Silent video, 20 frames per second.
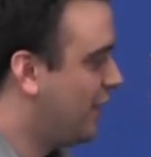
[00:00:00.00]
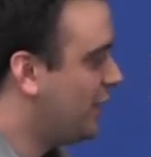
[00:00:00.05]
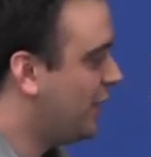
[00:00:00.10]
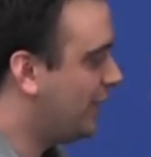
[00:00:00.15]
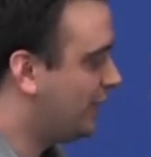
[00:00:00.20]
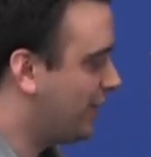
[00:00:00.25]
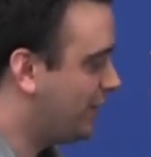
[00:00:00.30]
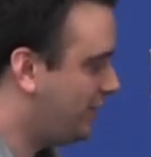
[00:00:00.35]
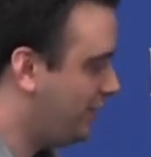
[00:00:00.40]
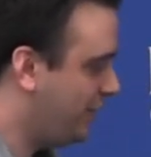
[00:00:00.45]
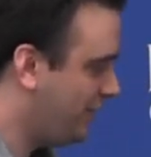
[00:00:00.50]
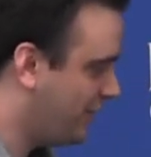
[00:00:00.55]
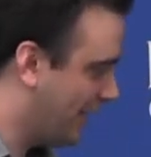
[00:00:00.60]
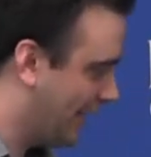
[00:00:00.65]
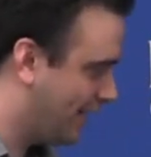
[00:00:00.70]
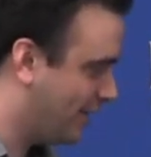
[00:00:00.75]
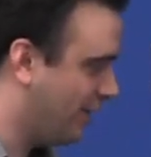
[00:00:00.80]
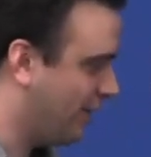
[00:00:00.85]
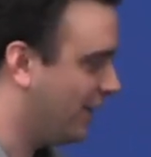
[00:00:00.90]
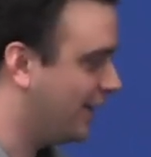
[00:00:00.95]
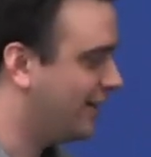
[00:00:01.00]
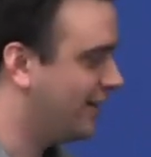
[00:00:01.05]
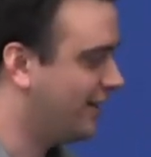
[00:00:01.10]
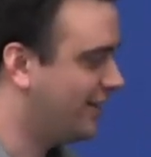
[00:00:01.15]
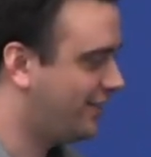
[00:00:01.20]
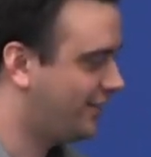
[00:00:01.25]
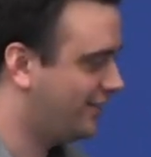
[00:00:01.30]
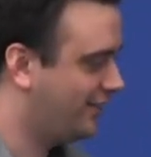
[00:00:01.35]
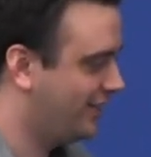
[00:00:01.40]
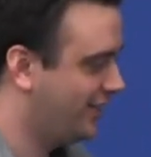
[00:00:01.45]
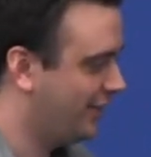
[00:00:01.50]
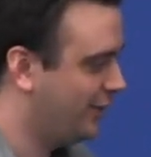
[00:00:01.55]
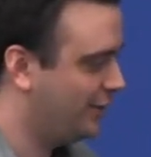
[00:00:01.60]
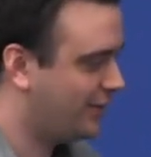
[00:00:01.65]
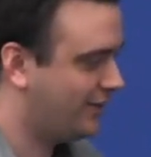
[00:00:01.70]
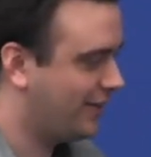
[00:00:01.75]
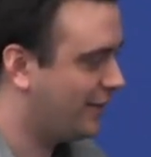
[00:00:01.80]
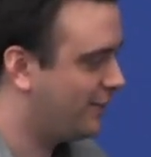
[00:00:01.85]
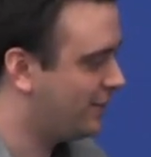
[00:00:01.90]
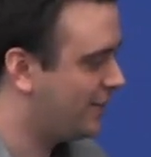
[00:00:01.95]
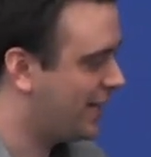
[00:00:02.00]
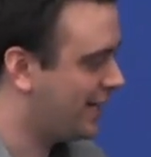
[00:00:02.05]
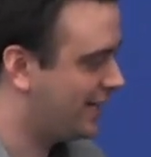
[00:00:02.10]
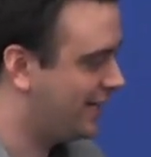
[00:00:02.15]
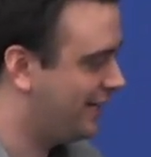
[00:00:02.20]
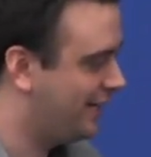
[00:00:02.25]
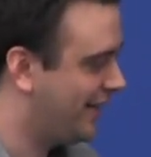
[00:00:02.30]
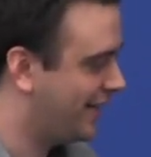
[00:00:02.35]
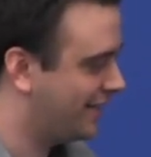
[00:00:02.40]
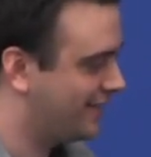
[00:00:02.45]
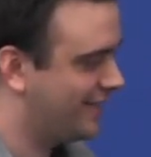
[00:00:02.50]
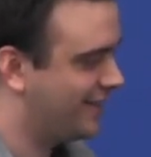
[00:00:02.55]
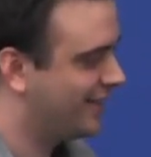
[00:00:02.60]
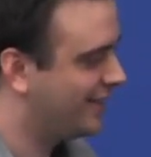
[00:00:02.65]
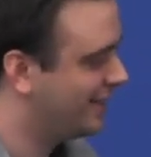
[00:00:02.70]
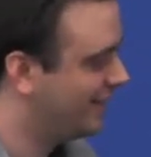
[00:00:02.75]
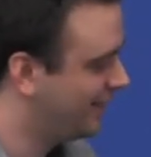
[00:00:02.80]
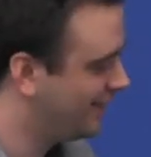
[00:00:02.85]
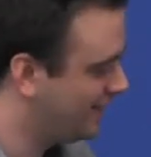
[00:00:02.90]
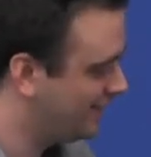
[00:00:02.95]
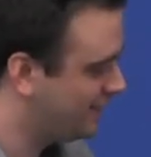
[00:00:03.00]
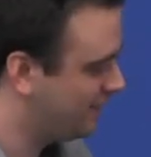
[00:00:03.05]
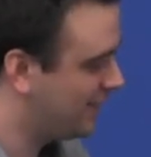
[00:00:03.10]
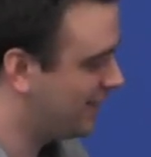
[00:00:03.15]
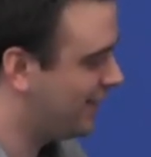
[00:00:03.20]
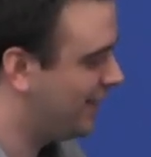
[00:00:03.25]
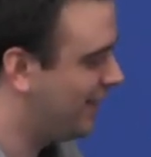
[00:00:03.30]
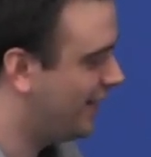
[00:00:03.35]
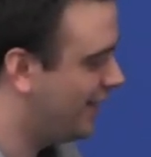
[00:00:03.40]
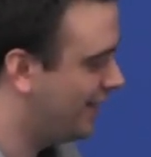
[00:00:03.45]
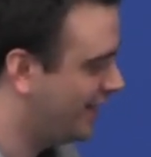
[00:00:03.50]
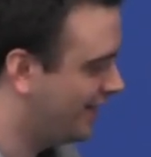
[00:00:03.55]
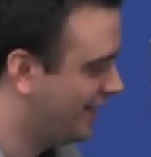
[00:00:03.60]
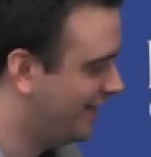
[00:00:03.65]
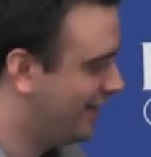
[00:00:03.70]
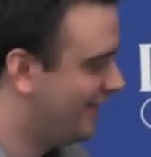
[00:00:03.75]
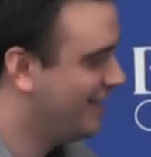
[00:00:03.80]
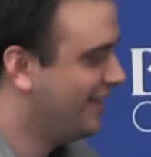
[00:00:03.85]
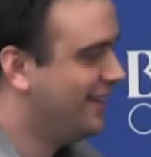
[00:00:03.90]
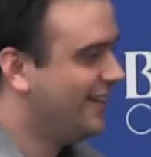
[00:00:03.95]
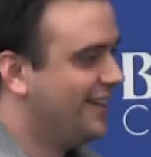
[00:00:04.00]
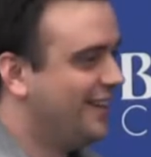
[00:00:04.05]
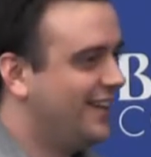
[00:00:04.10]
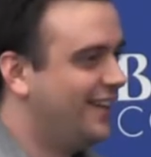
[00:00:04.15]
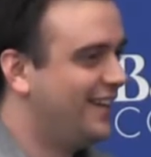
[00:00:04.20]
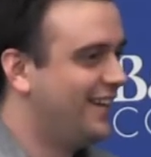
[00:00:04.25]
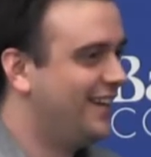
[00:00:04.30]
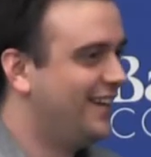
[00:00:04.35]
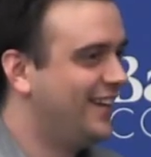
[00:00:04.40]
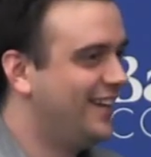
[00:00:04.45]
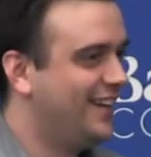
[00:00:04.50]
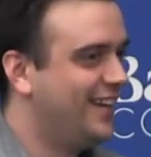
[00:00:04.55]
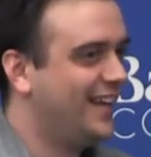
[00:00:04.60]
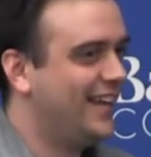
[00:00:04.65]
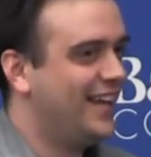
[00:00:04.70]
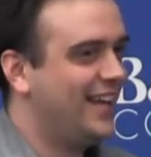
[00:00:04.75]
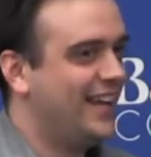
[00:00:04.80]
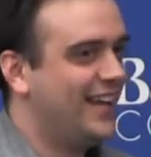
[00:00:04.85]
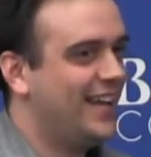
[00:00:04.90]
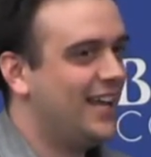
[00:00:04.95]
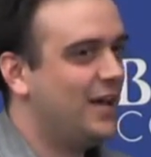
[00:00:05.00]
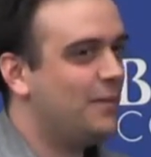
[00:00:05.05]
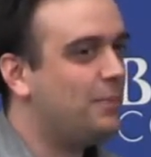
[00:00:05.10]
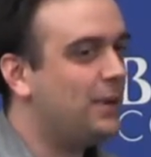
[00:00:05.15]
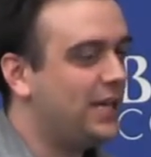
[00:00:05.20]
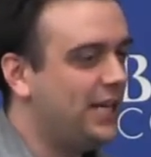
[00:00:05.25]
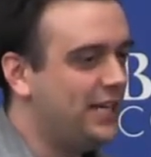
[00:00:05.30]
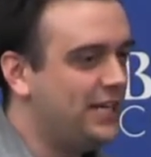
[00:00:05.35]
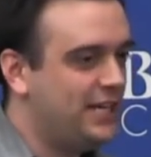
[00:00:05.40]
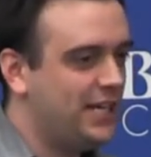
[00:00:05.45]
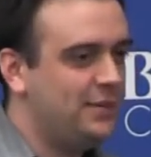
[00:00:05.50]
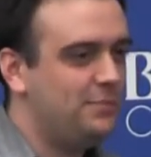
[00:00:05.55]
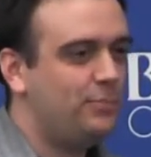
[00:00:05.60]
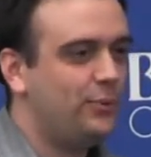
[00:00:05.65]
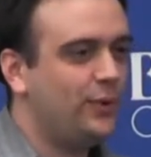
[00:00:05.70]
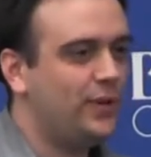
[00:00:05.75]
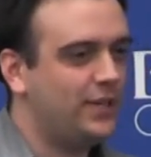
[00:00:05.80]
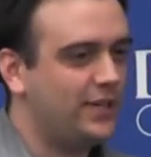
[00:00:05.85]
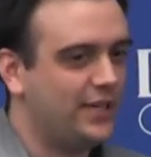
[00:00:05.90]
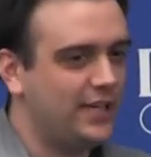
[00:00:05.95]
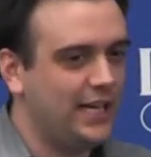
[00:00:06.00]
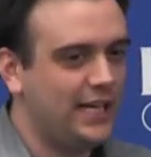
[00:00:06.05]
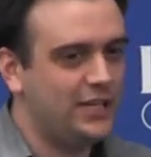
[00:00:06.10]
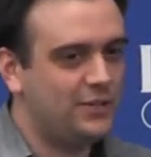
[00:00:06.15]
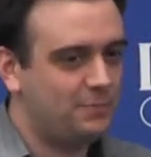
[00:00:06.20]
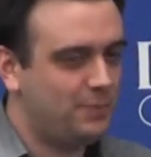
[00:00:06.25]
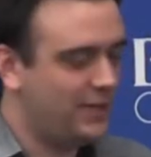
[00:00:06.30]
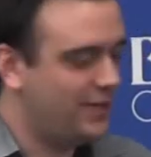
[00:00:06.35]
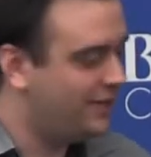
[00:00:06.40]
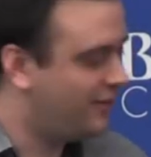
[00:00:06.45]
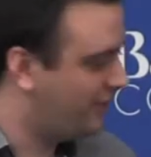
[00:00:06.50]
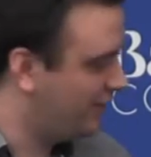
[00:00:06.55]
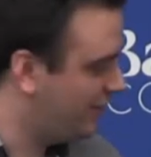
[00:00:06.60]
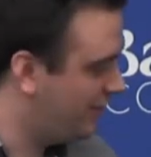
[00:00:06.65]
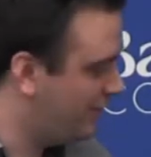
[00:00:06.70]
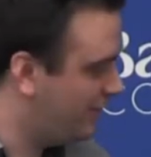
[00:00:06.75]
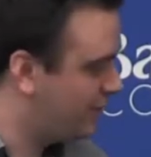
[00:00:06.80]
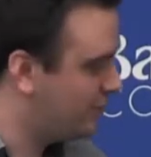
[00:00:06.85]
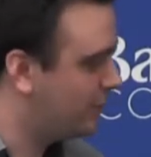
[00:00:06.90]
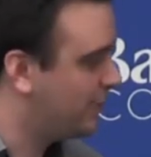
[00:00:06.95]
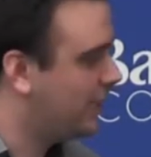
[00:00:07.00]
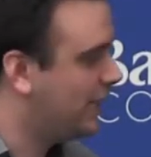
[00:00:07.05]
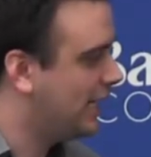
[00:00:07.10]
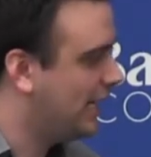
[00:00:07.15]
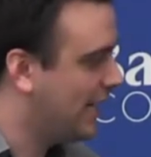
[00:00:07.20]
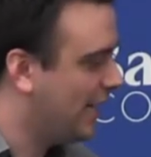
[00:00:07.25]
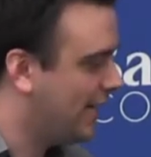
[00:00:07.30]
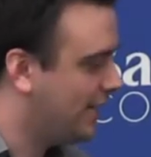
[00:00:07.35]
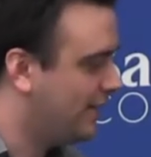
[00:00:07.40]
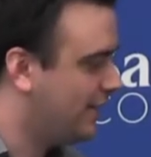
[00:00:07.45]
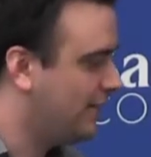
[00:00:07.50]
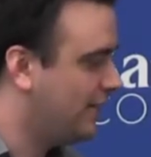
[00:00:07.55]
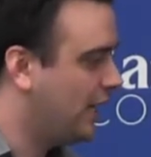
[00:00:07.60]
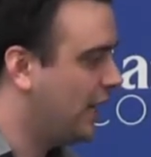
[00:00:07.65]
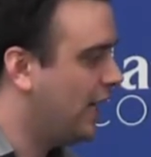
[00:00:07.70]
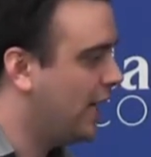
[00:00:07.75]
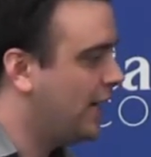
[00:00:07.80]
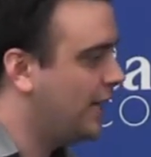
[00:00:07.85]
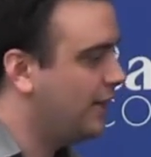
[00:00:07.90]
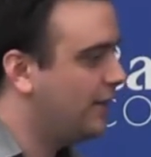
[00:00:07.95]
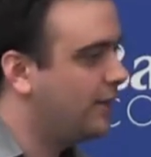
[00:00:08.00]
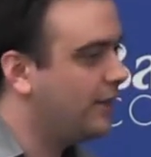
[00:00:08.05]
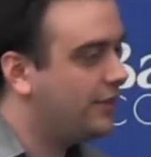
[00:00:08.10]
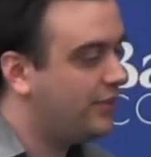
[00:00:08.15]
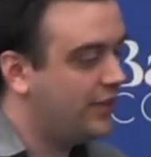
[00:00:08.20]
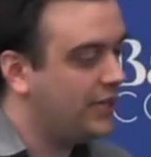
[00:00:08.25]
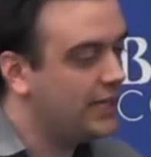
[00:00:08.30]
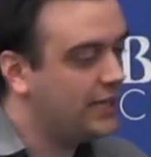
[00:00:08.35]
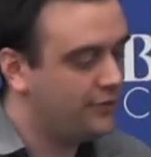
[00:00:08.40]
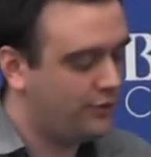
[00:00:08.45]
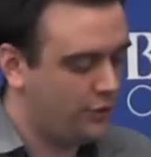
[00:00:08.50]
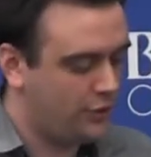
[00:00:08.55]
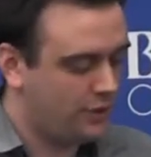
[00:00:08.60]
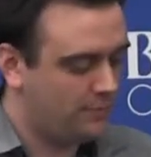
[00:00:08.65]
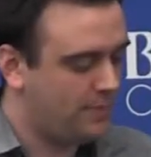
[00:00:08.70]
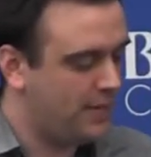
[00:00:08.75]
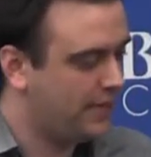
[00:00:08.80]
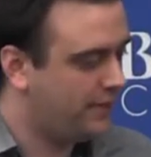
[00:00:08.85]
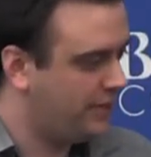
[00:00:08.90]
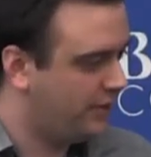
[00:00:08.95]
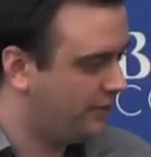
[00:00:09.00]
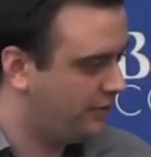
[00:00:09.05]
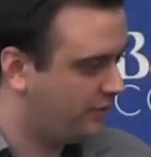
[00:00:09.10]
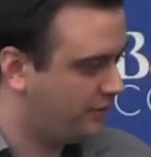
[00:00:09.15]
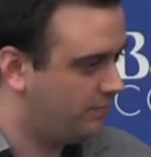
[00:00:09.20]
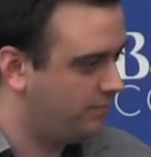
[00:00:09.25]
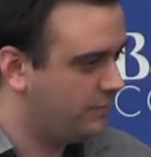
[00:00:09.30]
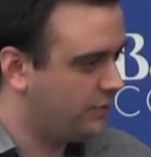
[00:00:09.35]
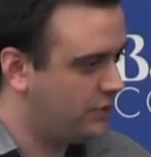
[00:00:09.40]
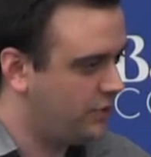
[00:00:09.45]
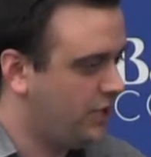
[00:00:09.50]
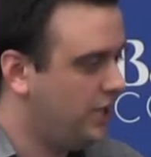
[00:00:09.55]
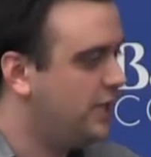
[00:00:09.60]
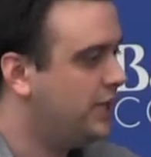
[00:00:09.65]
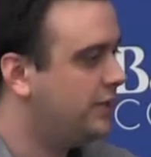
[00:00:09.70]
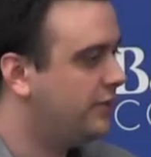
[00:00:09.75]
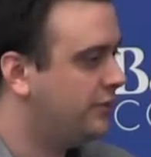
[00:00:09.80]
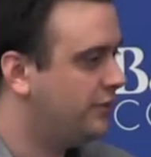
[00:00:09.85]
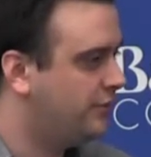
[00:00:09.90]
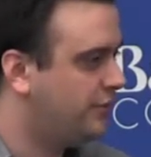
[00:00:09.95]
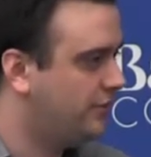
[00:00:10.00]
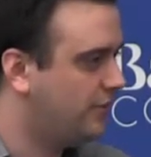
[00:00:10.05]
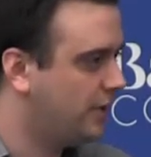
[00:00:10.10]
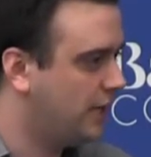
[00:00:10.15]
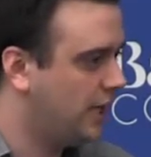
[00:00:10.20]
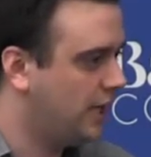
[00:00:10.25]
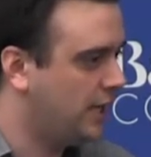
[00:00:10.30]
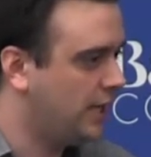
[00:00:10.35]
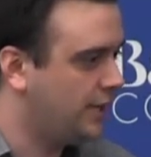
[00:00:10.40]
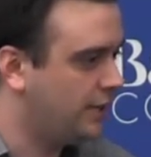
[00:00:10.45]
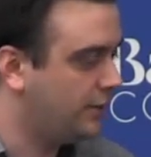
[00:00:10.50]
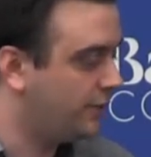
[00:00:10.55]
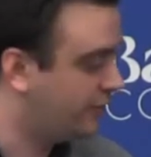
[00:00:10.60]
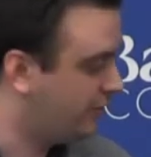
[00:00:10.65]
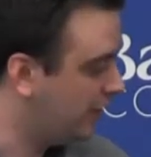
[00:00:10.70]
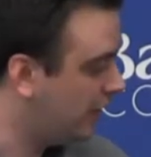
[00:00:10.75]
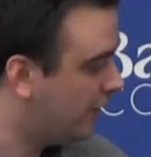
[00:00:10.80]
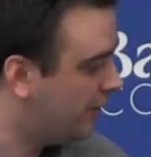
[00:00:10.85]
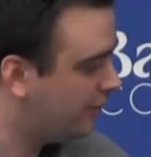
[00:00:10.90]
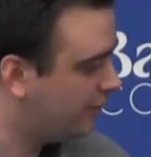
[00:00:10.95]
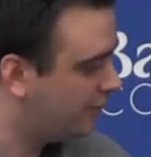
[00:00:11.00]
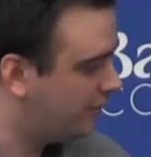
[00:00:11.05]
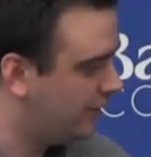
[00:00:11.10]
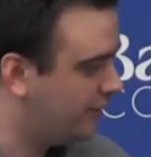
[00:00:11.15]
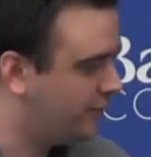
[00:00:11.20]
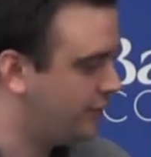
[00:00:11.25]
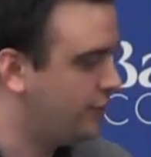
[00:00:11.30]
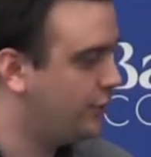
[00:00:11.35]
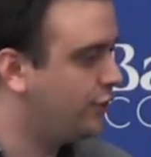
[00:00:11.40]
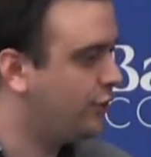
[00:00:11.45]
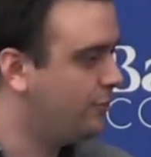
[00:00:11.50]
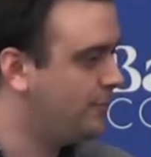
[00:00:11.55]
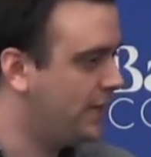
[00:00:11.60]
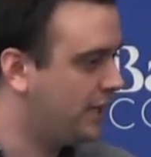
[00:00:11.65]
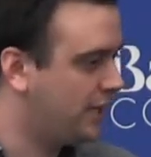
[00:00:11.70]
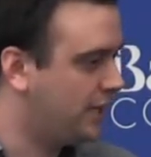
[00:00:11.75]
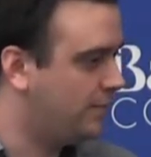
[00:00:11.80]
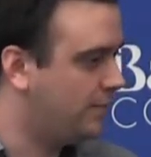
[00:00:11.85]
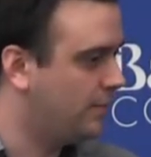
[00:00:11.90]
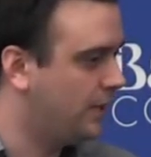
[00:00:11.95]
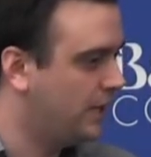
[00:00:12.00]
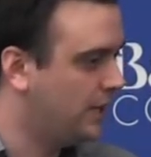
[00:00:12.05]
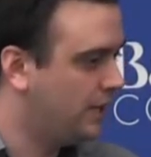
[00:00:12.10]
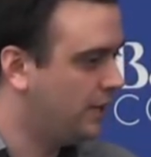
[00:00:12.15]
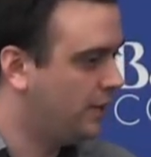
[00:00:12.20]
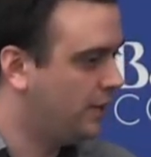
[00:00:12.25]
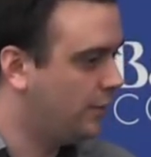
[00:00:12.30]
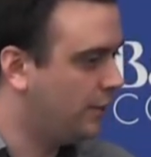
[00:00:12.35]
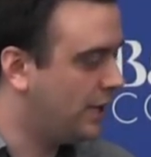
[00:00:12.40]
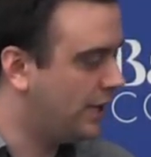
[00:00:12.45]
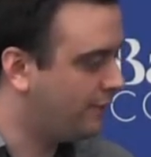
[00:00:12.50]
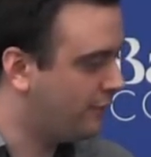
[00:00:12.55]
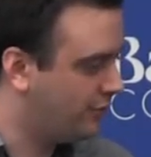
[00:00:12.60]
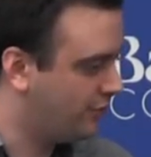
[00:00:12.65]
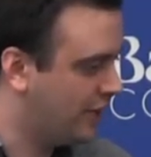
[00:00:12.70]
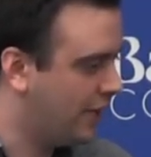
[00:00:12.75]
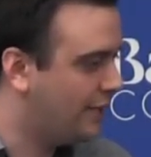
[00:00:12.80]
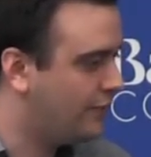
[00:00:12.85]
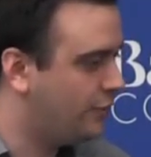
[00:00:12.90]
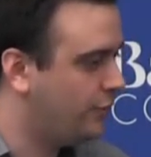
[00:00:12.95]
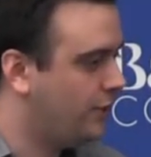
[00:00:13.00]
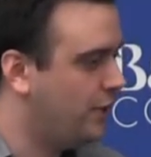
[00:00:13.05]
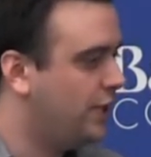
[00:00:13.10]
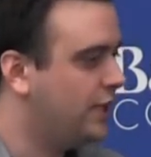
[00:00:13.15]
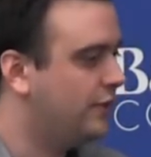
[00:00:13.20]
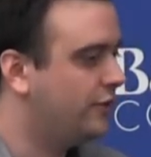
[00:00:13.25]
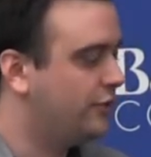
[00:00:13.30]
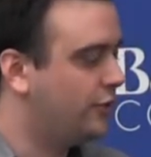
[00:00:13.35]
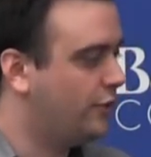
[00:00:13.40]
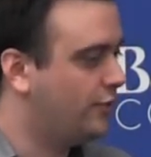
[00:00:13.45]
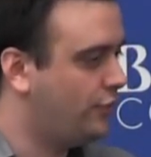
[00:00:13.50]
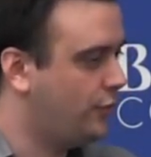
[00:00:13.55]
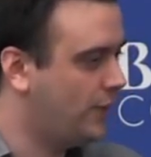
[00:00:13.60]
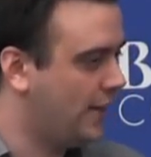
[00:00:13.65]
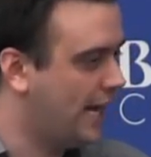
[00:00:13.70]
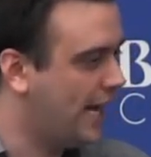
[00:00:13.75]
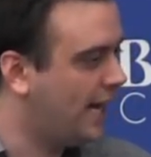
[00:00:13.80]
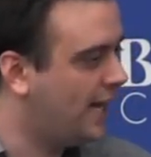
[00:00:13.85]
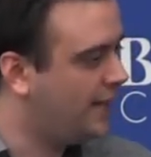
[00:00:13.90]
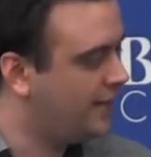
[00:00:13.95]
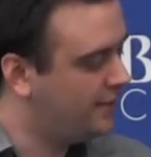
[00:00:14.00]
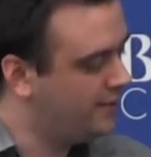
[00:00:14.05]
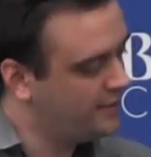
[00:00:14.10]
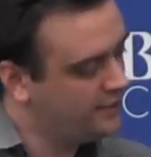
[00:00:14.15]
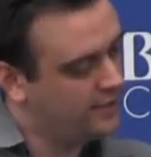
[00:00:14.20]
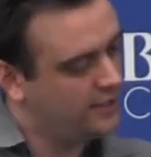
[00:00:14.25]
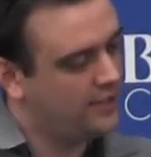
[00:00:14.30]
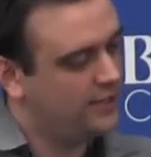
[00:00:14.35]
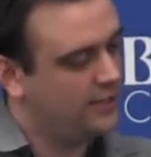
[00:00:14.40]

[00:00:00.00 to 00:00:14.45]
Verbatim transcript: Yes, I've seen that car. It looks. I was not getting that car, but but he did print each piece individually. And the thing is, you can make these machines yourself, and so you could make them whatever size you needed. So if you had